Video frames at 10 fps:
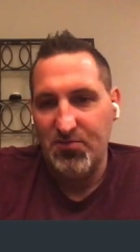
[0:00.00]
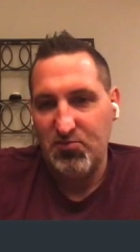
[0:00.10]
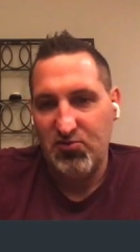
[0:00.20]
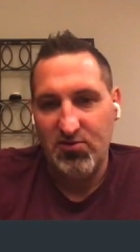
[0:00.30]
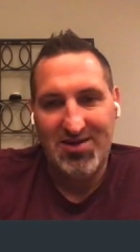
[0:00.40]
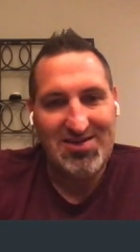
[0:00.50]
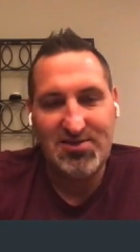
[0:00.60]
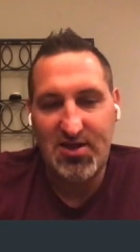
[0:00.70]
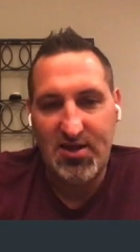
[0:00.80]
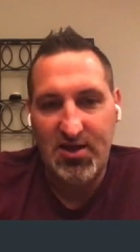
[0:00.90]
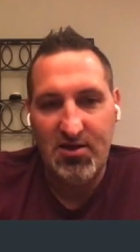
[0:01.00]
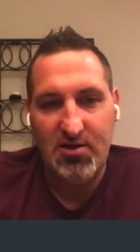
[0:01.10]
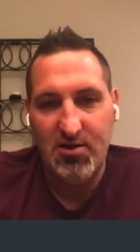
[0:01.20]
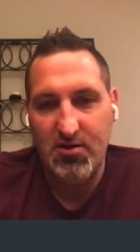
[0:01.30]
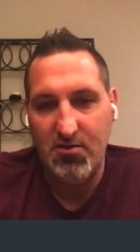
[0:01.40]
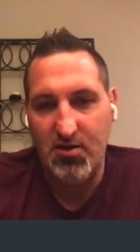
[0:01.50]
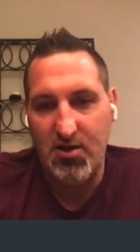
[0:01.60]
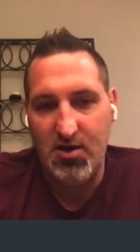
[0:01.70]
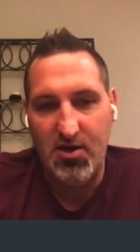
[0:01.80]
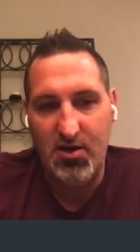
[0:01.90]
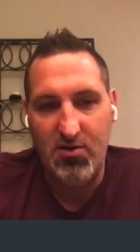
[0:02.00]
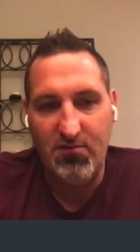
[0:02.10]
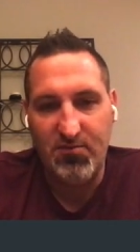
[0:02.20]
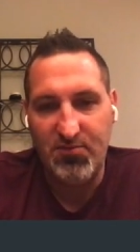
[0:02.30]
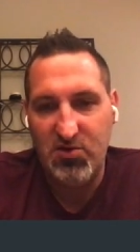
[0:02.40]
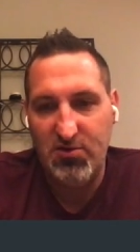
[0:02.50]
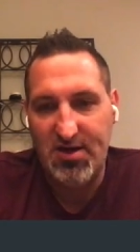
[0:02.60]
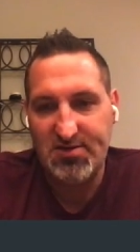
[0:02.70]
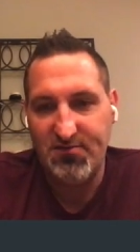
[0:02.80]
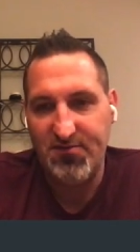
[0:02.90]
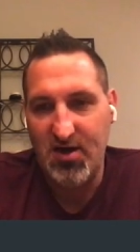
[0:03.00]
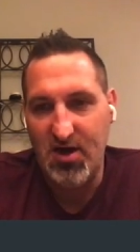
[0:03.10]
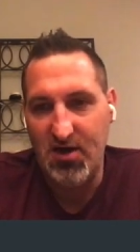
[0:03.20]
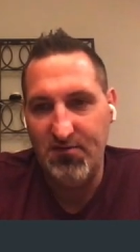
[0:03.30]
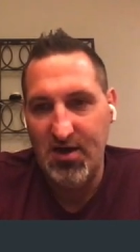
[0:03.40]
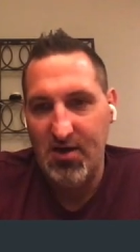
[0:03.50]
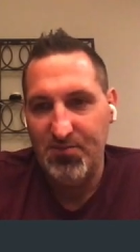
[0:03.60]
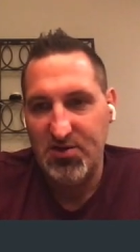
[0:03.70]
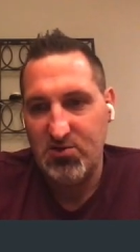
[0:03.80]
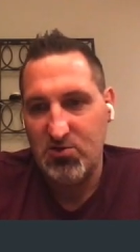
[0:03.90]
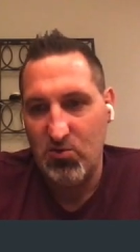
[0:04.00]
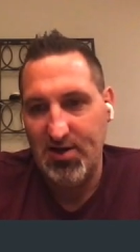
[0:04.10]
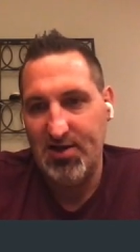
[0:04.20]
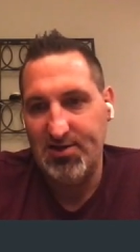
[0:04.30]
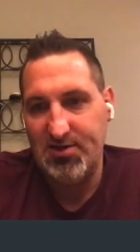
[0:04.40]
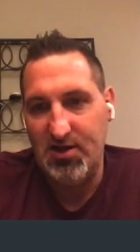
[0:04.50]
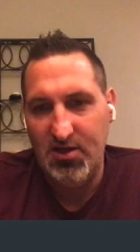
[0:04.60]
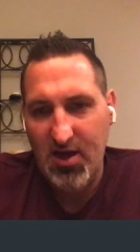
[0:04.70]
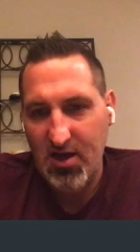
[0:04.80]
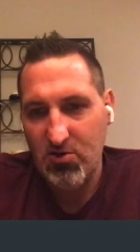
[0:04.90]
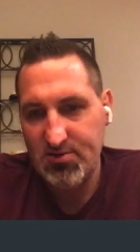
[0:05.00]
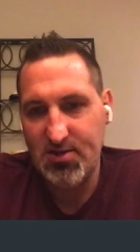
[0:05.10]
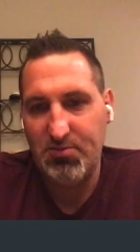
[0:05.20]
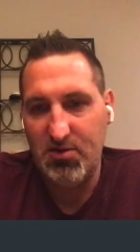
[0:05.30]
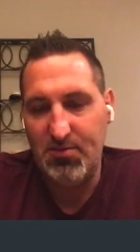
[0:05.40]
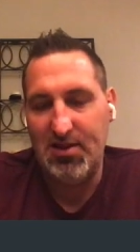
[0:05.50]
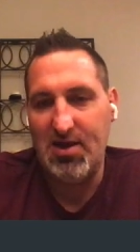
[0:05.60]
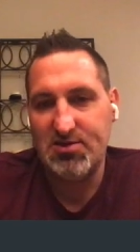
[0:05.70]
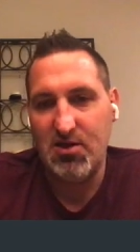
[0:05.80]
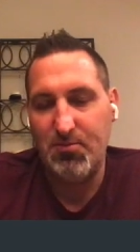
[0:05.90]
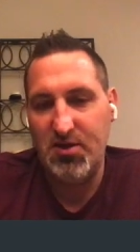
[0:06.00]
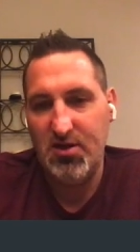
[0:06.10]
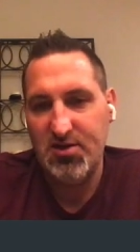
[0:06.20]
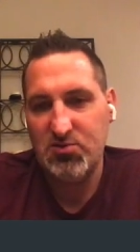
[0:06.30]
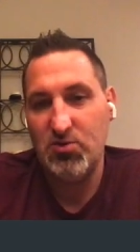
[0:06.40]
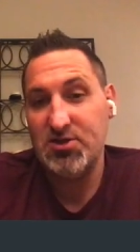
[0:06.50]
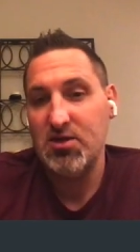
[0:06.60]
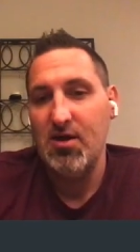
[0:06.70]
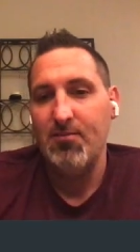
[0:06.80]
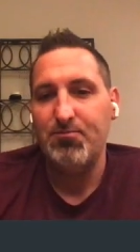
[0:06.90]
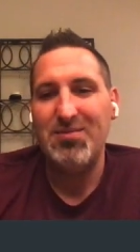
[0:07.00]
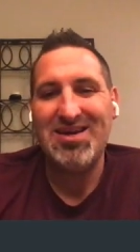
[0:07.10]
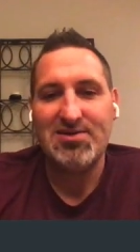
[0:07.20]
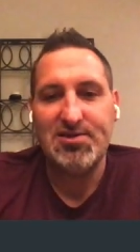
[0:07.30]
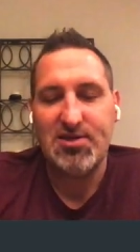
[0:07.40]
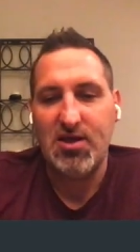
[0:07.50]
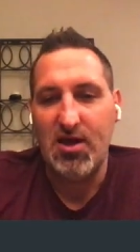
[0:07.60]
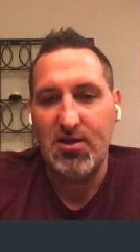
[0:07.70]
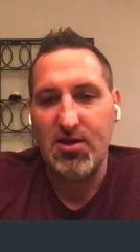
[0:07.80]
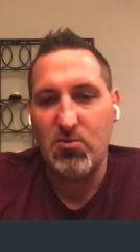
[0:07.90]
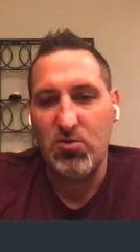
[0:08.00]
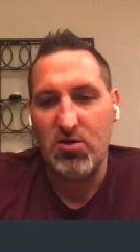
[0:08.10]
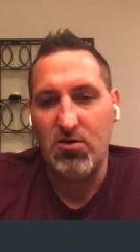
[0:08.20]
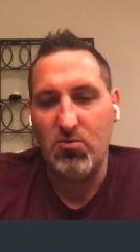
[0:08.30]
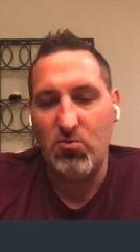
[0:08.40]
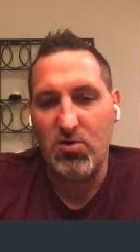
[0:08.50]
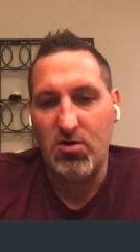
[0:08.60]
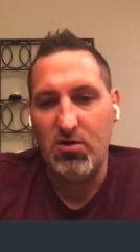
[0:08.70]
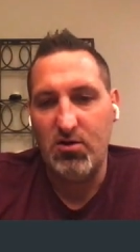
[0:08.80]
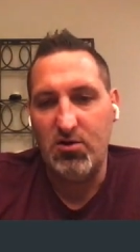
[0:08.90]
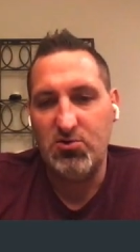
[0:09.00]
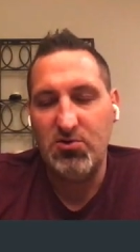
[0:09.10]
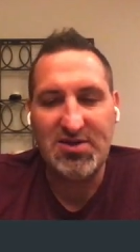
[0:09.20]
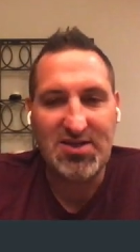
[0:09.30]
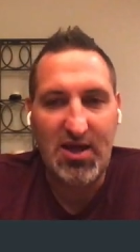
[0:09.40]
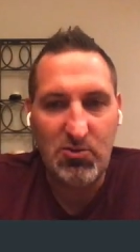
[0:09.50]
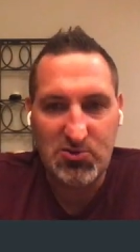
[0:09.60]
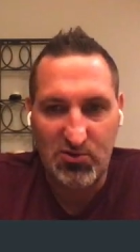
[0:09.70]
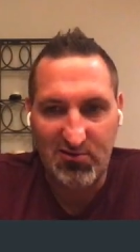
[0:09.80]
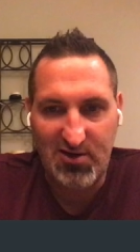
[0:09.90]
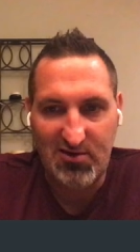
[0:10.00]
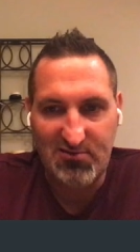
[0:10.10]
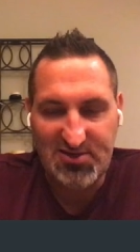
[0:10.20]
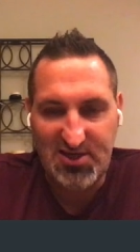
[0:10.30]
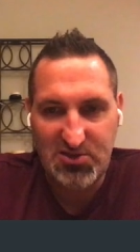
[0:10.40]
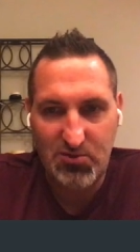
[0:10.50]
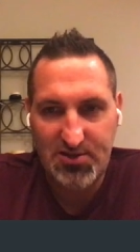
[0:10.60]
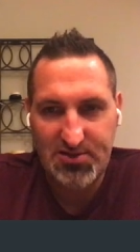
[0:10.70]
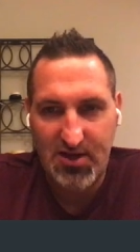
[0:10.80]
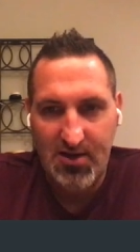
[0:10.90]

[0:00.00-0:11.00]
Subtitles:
Pretty steady, from 2005 to 2019. Yeah, it goes up a little bit the last couple of years, which makes sense again. Like 2008 was when the Great Recession was.